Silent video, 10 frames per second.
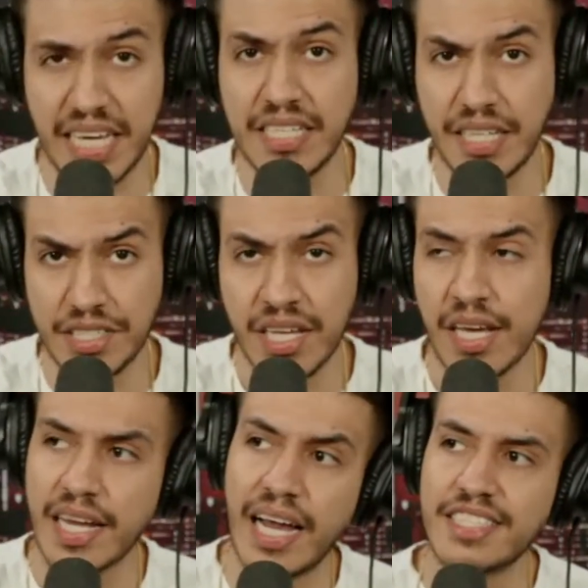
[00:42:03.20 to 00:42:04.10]
10 years.
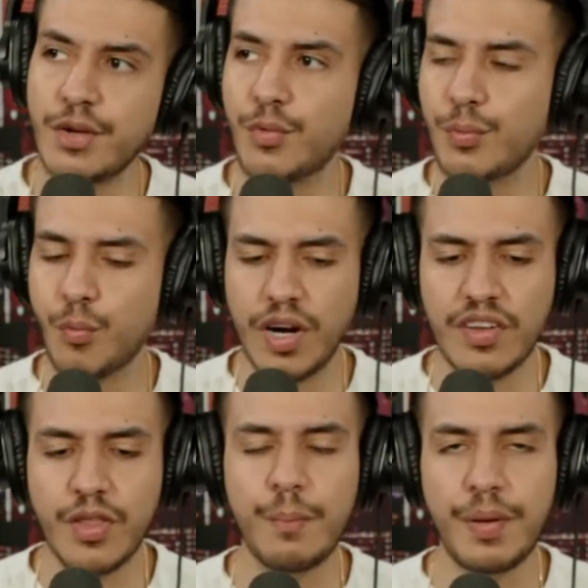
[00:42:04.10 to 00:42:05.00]
Guys, one
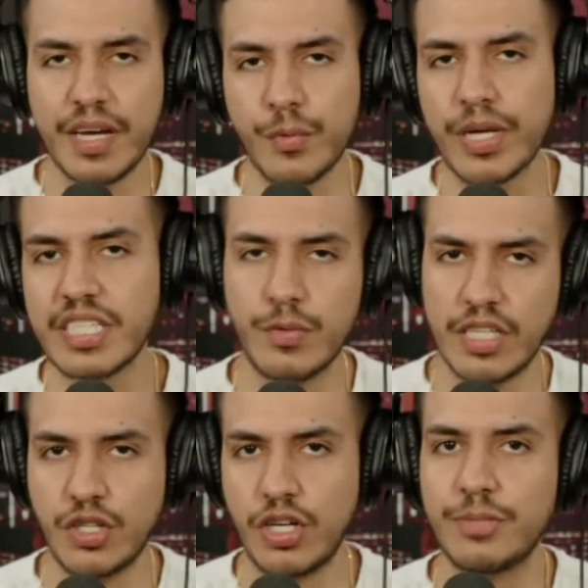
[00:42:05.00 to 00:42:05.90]
of the big reasons why I
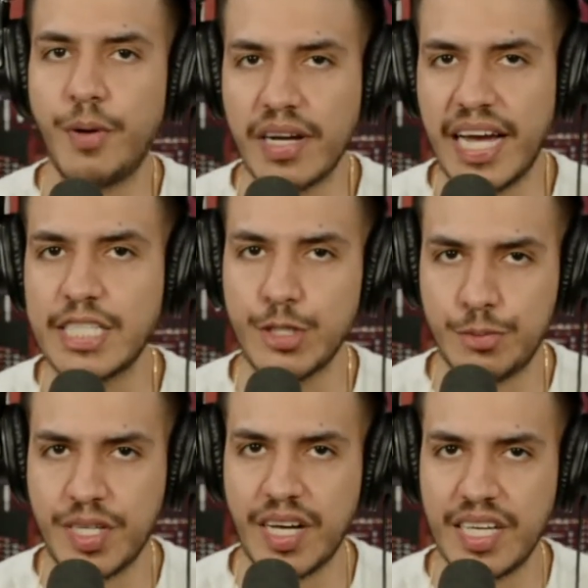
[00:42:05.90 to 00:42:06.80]
started this podcast was
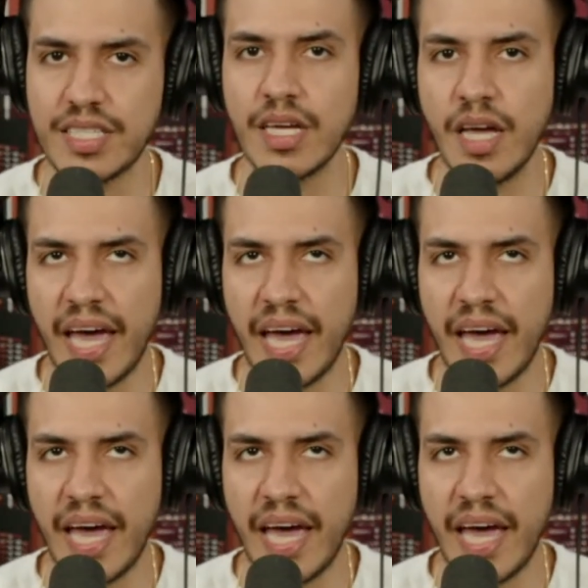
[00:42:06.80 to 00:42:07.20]
because